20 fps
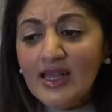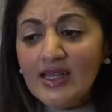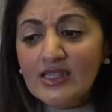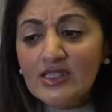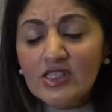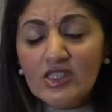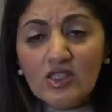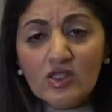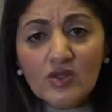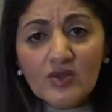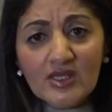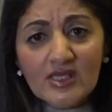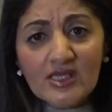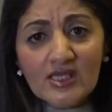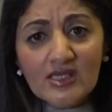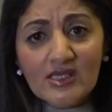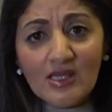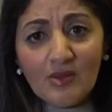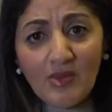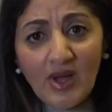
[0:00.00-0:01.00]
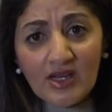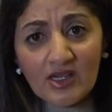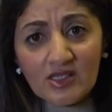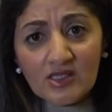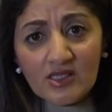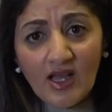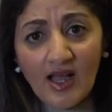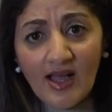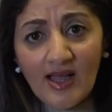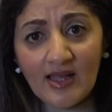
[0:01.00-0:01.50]
and it decreases the amount
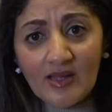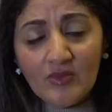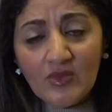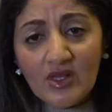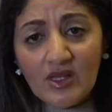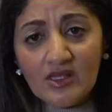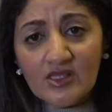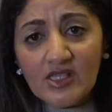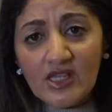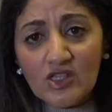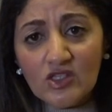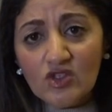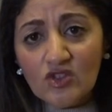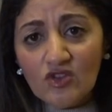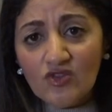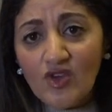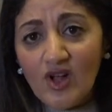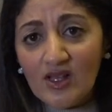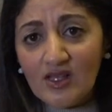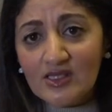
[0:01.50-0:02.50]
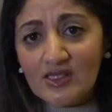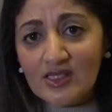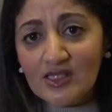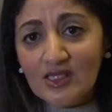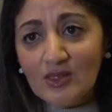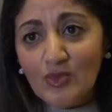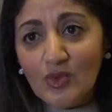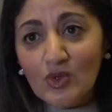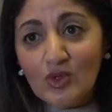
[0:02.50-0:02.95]
of time that it takes you to fall asleep